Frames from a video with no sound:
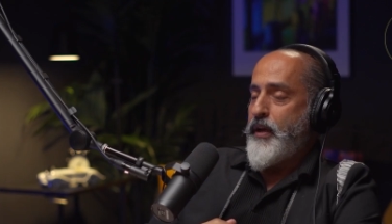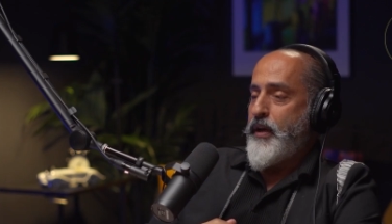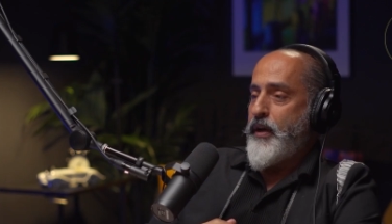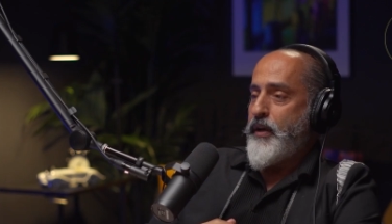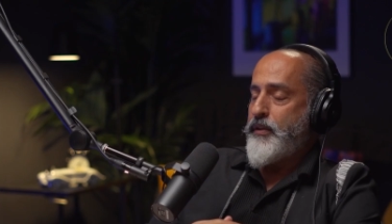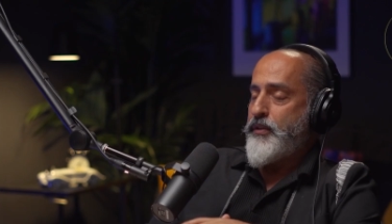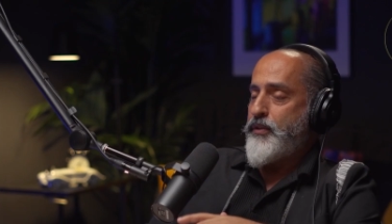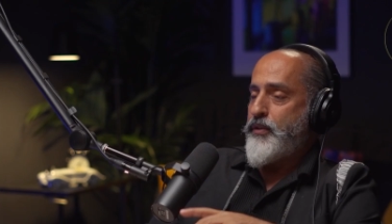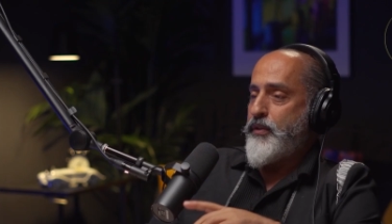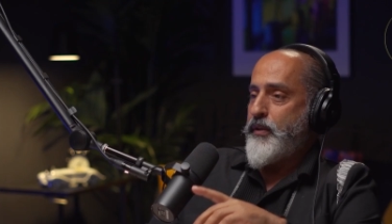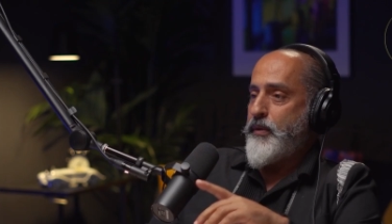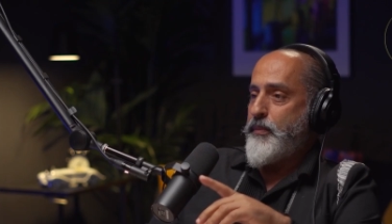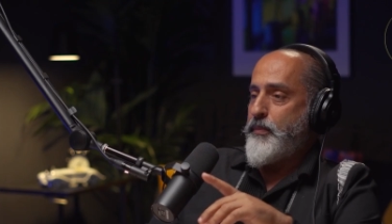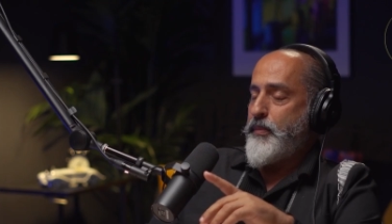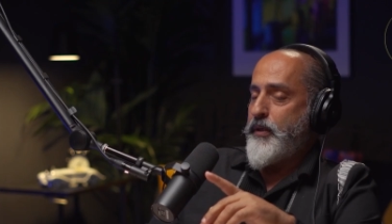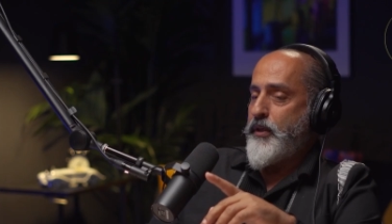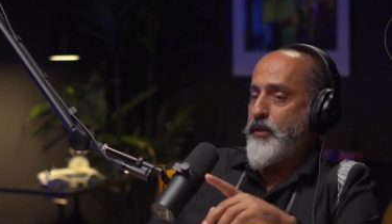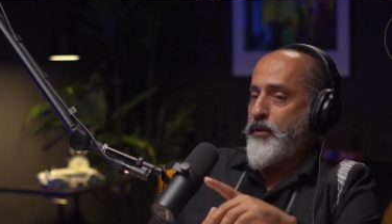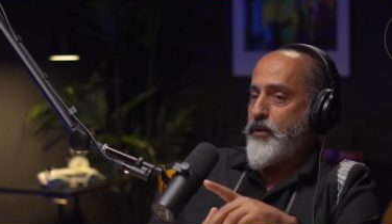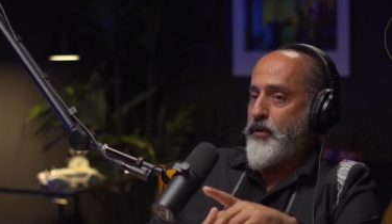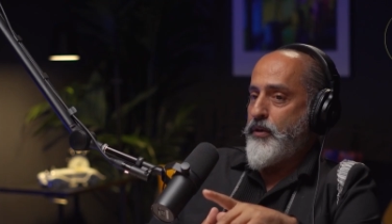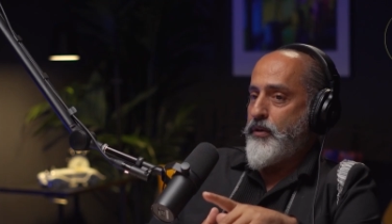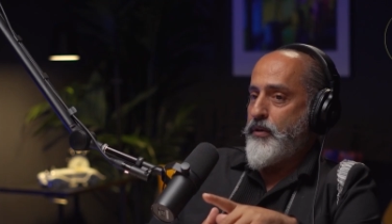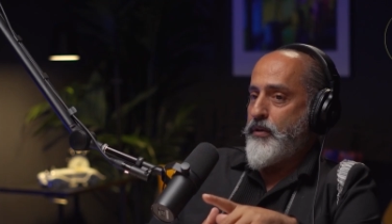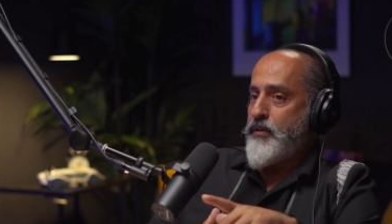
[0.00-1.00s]
Actually,
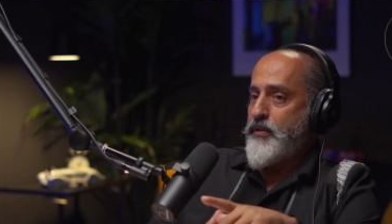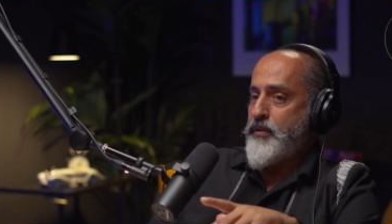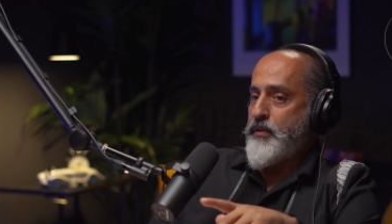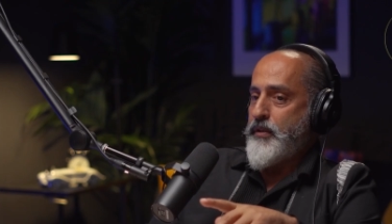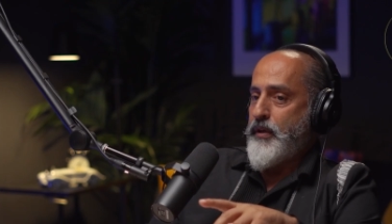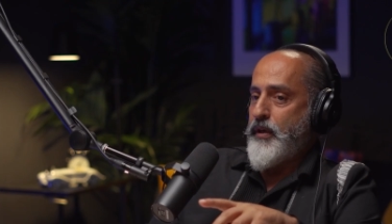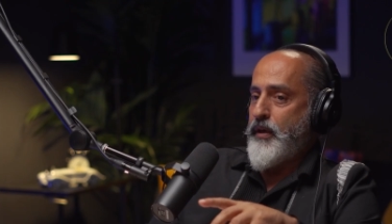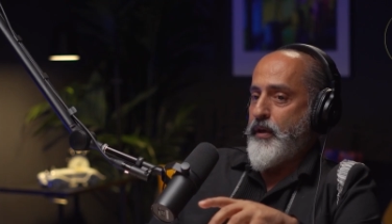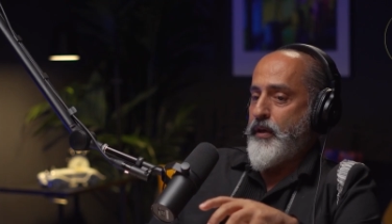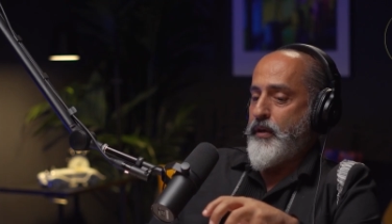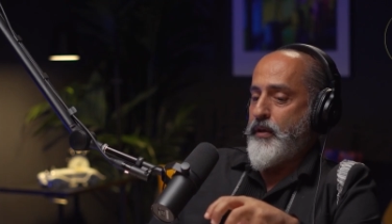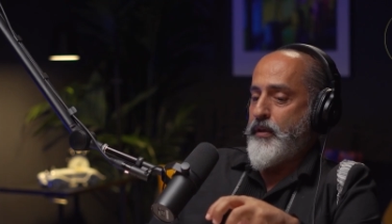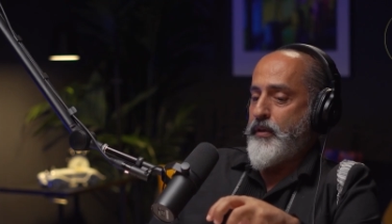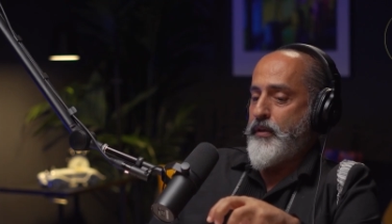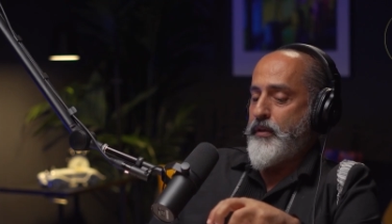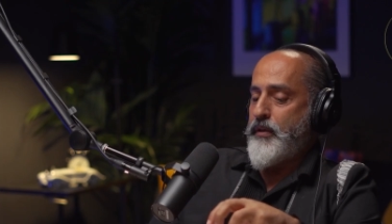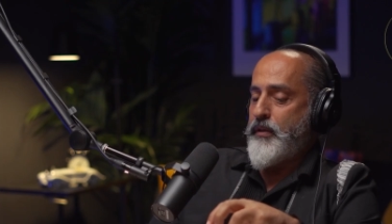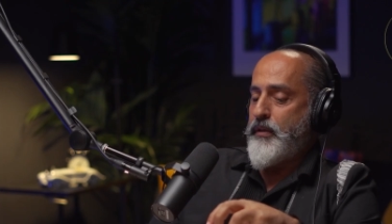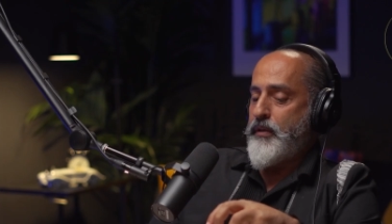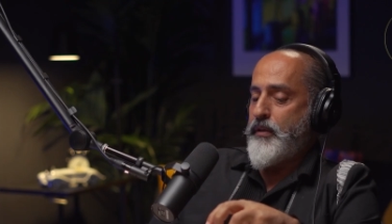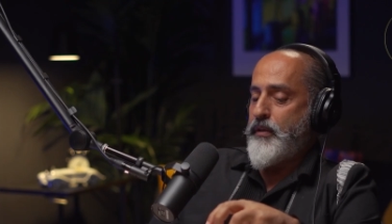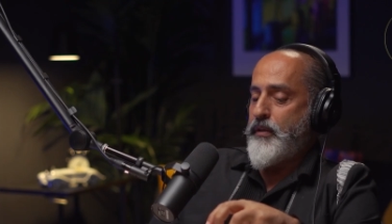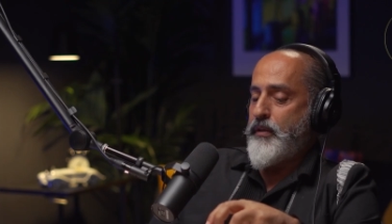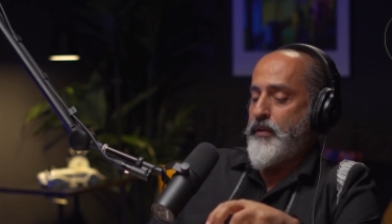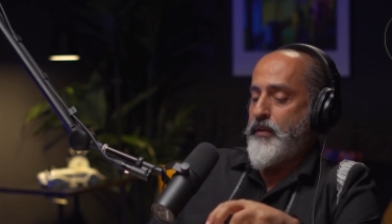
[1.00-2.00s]
because
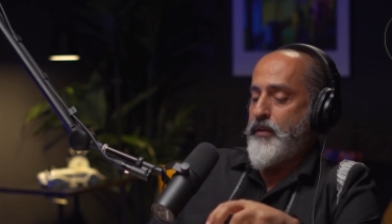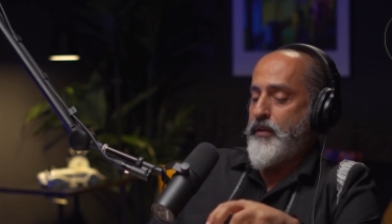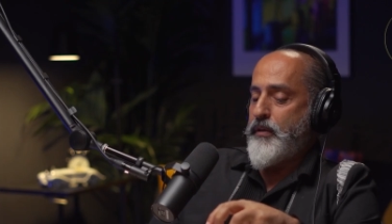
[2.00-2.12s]
I